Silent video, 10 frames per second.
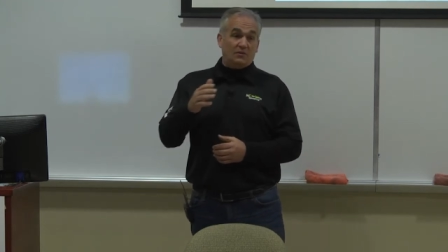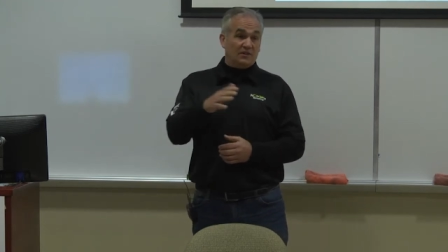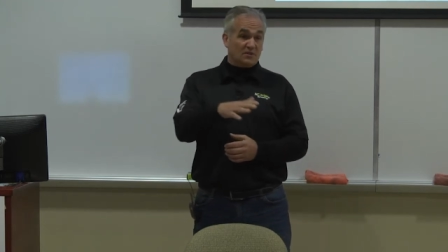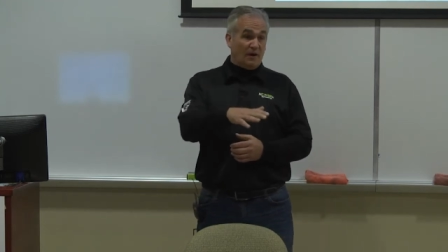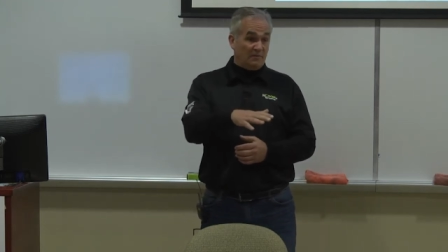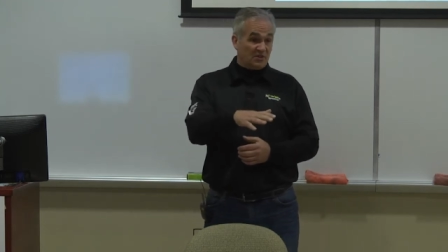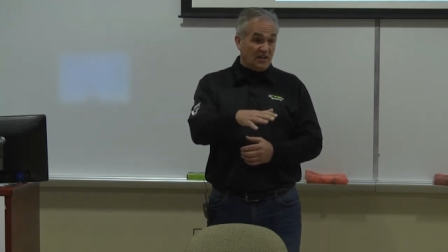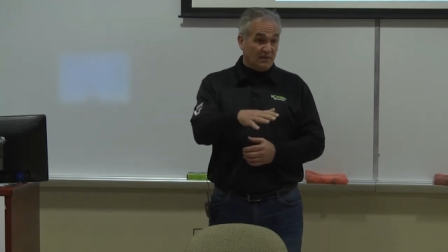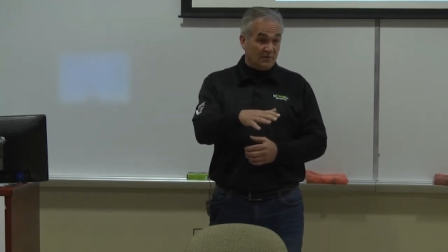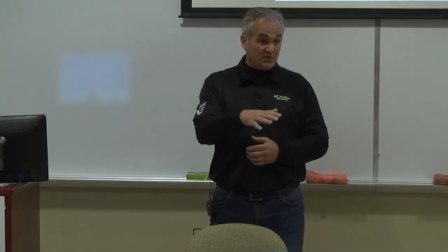We had some Amish
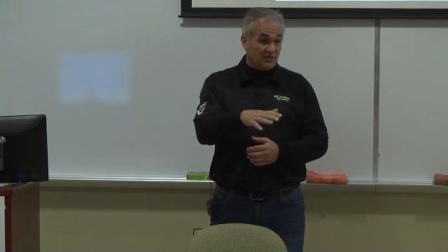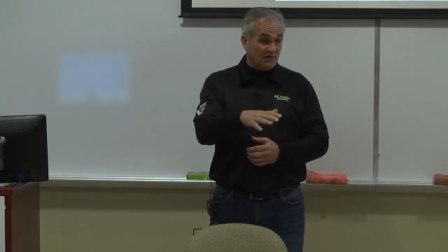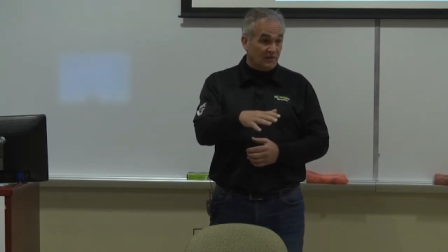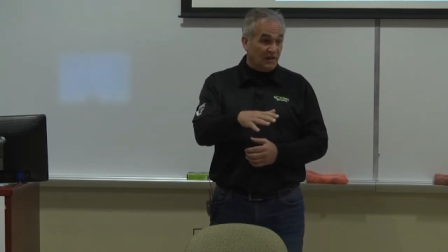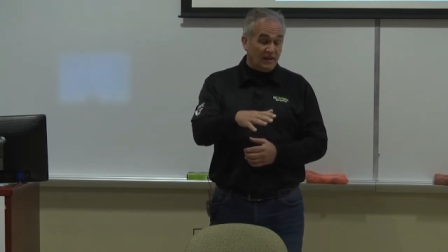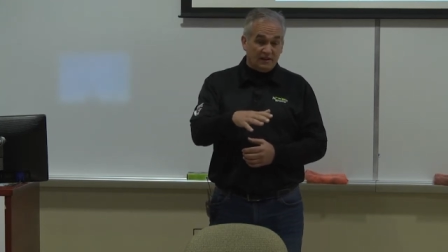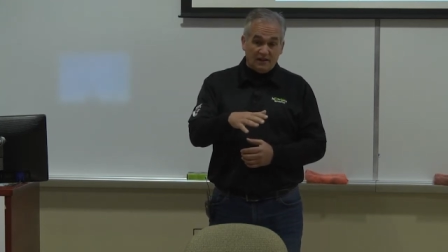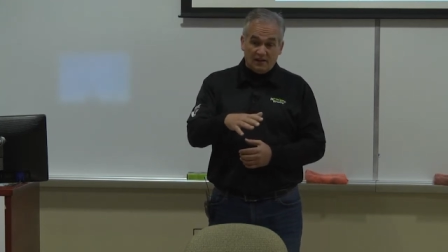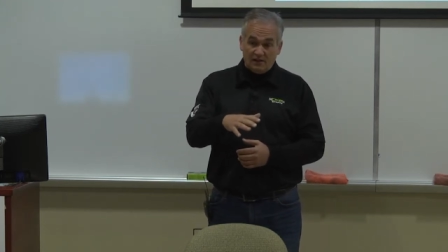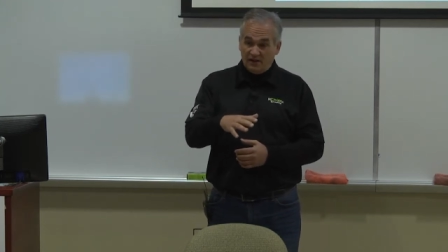neighbors, and,
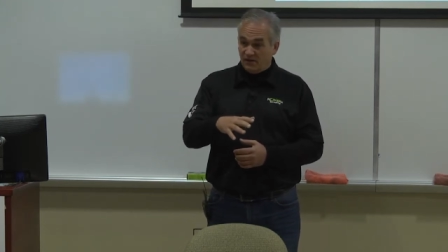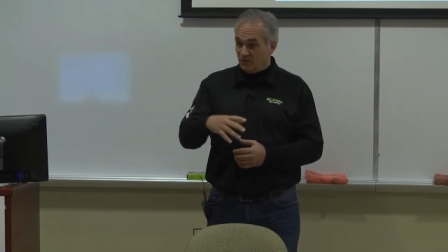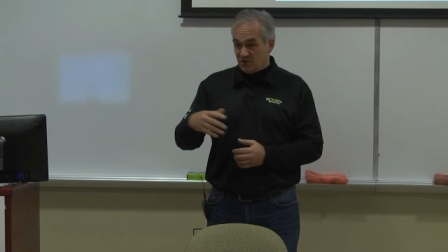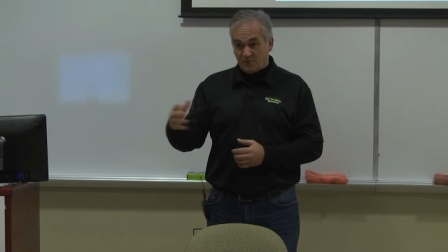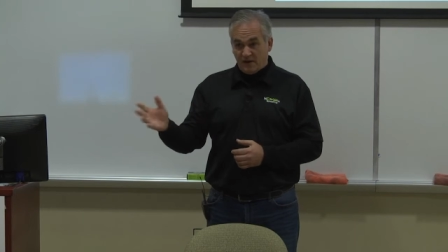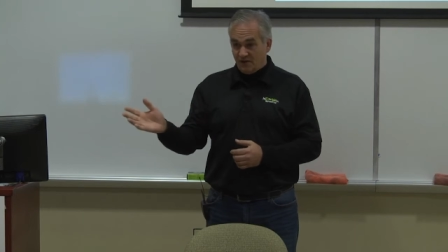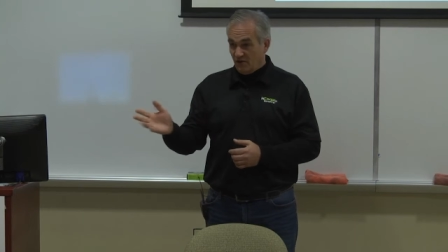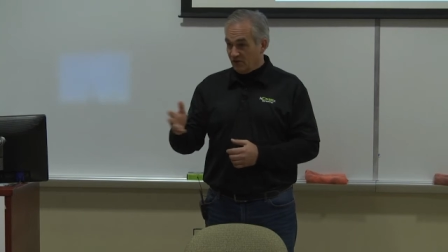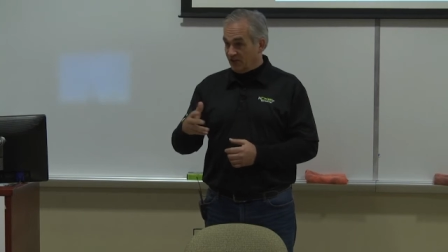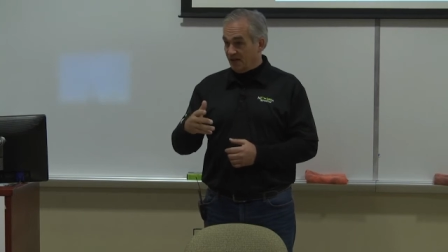and we spent
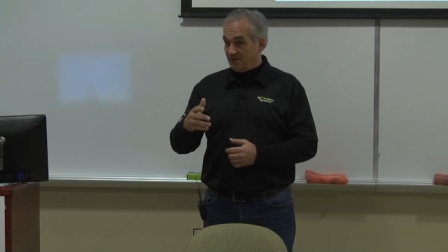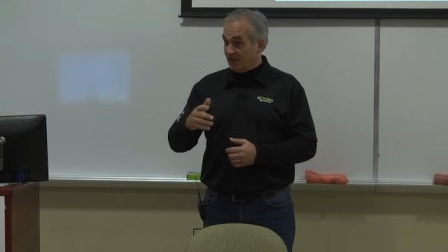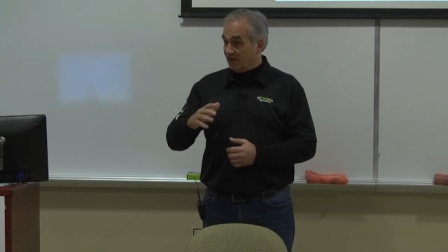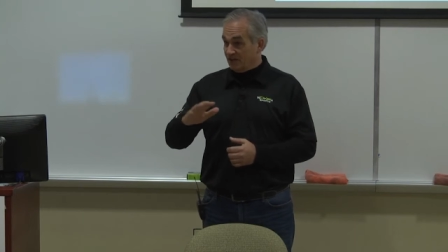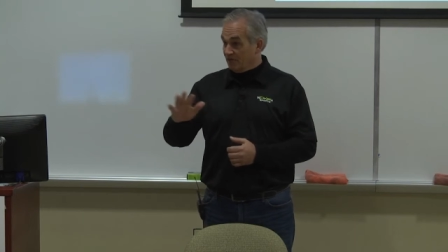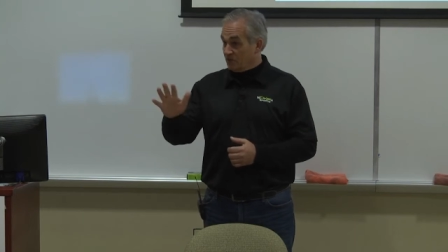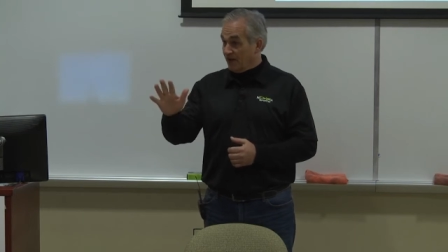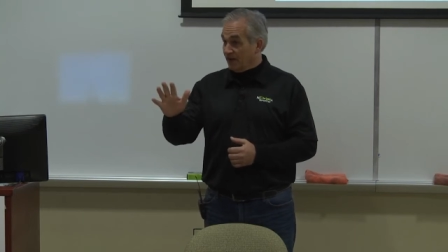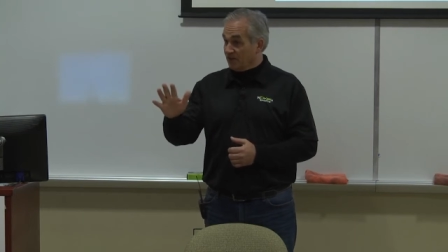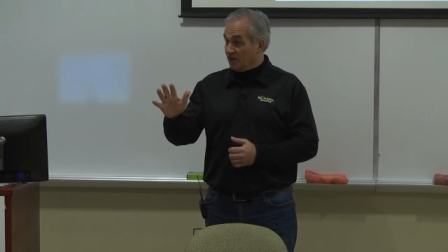all time together. I lived
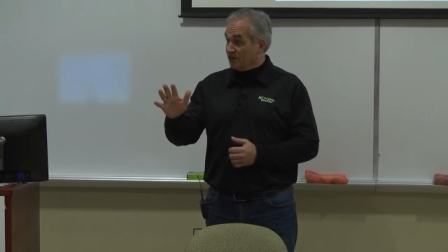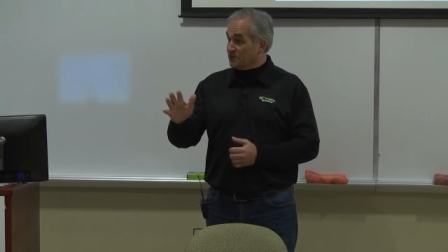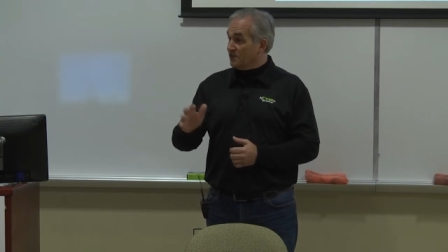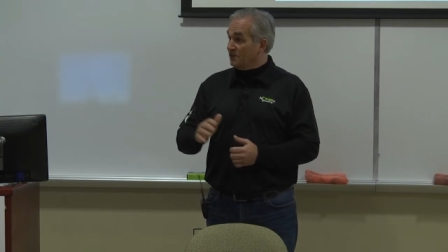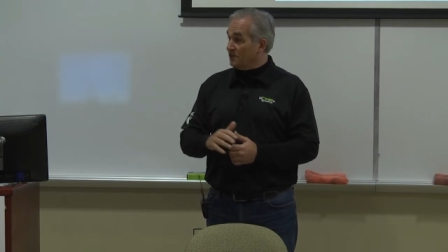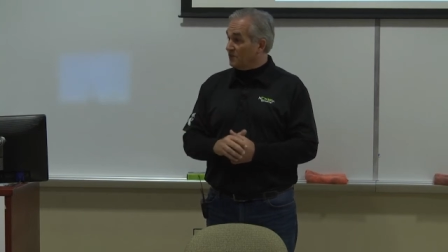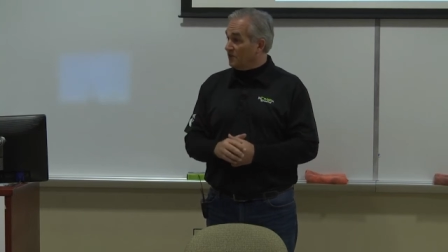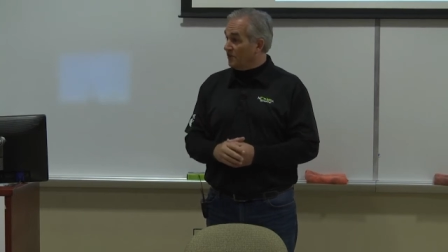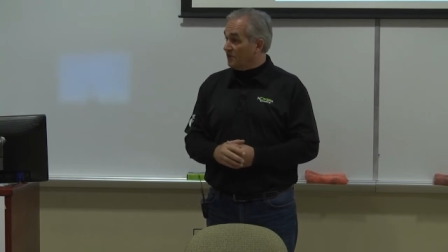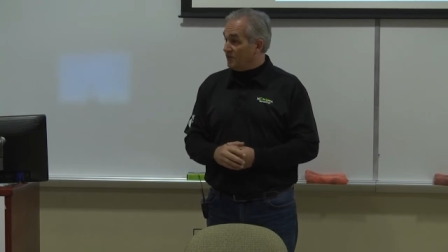way out in the country. There were
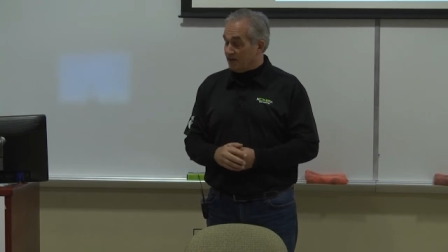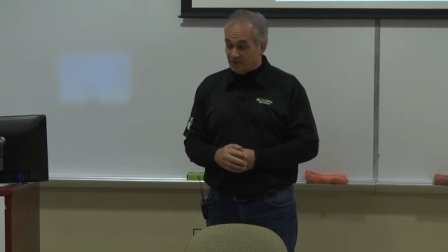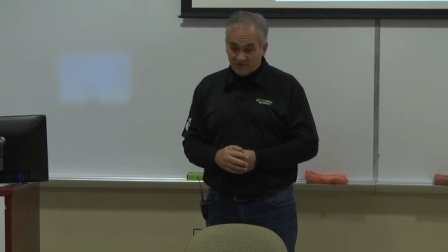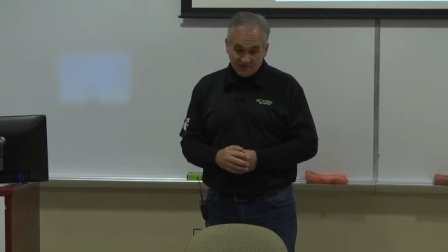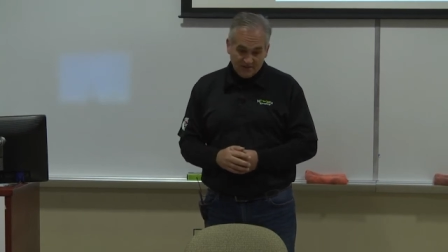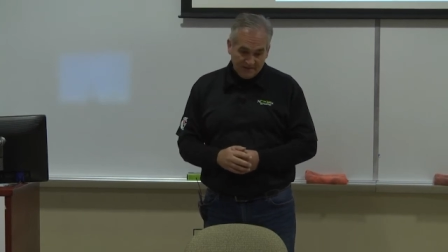no other neighbors.